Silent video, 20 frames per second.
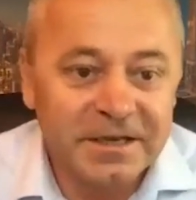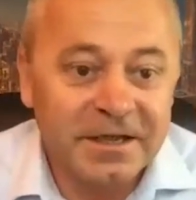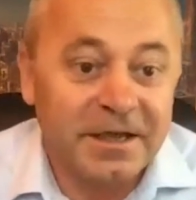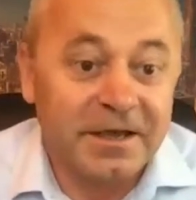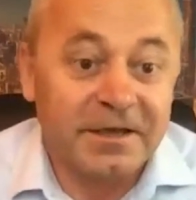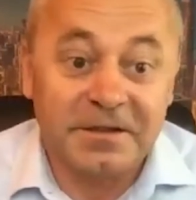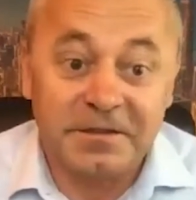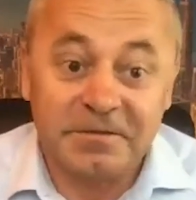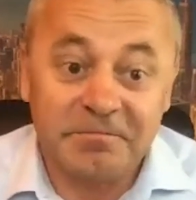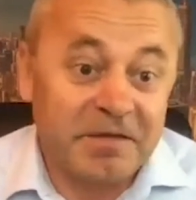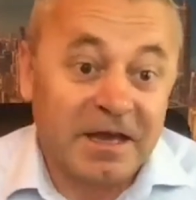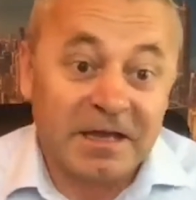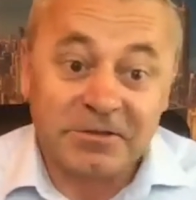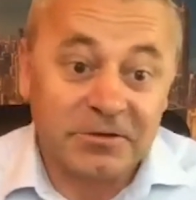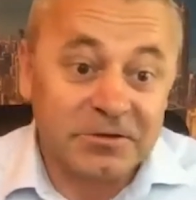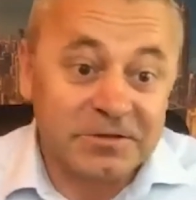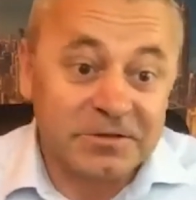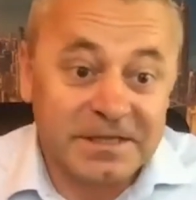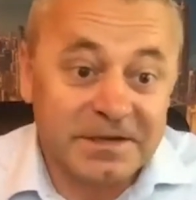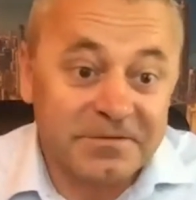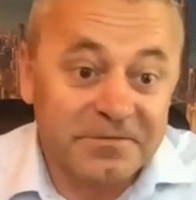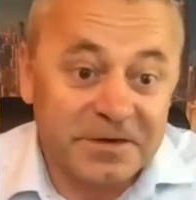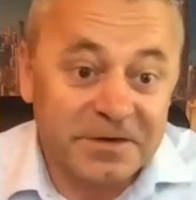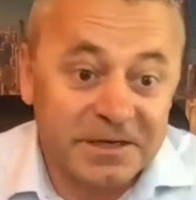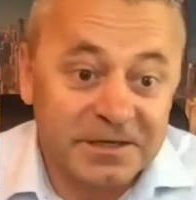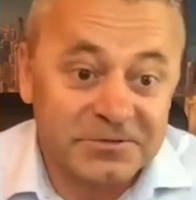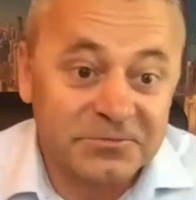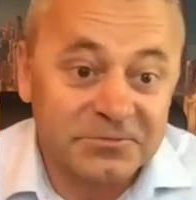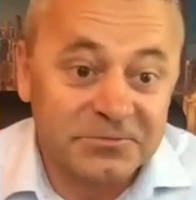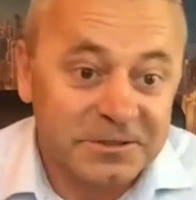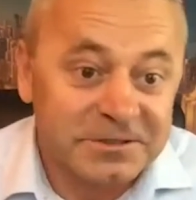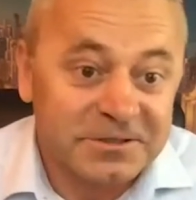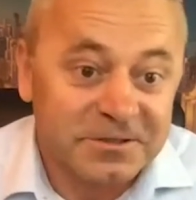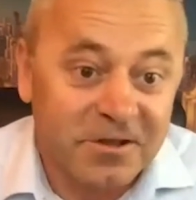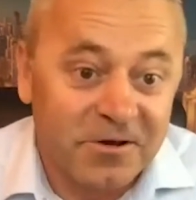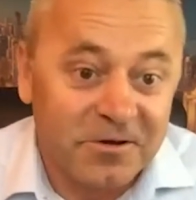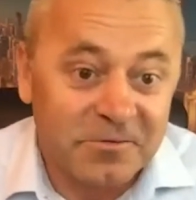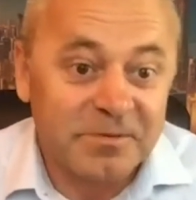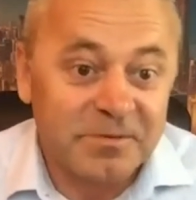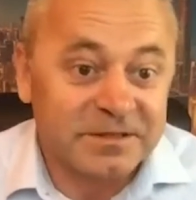And I thought 7 years was
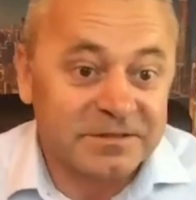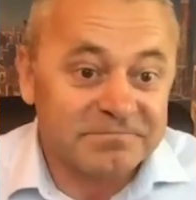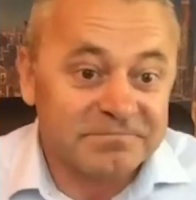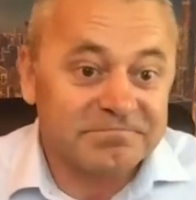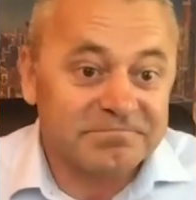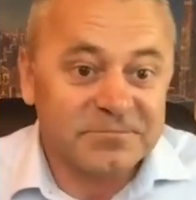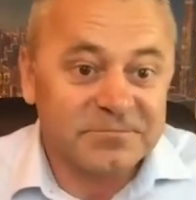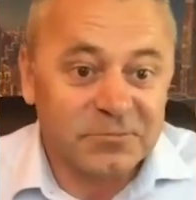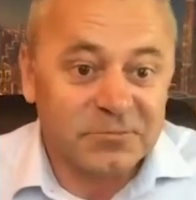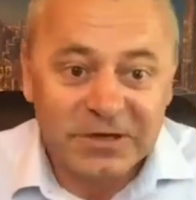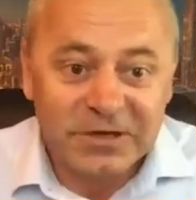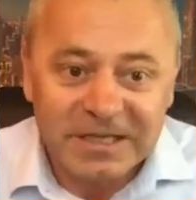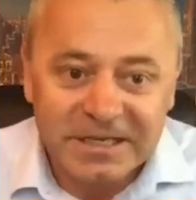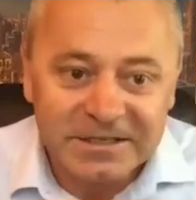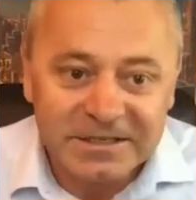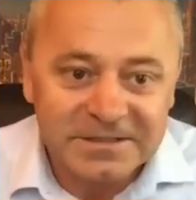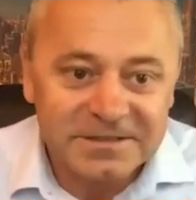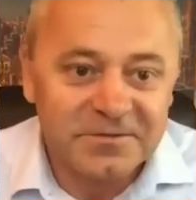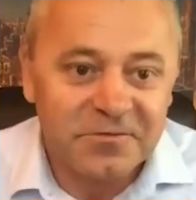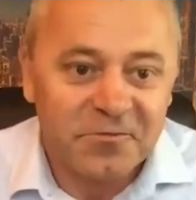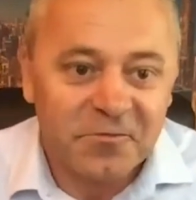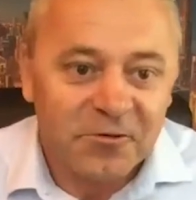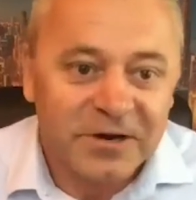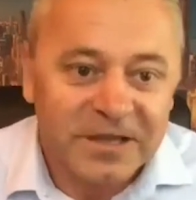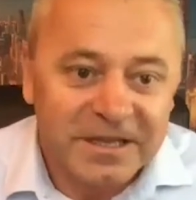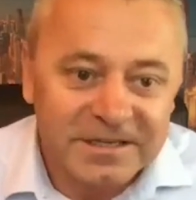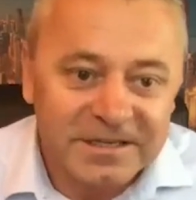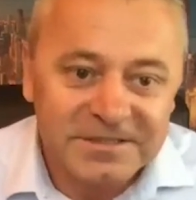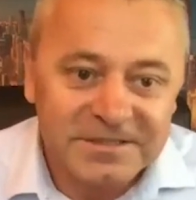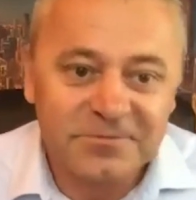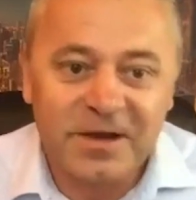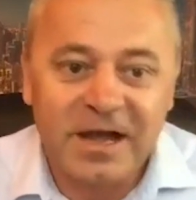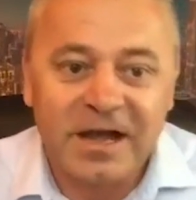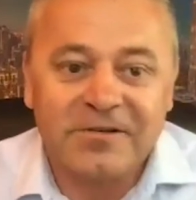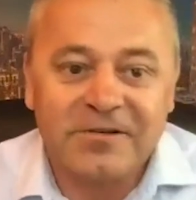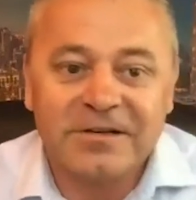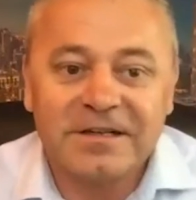long, but 20 years, 40 years, wow.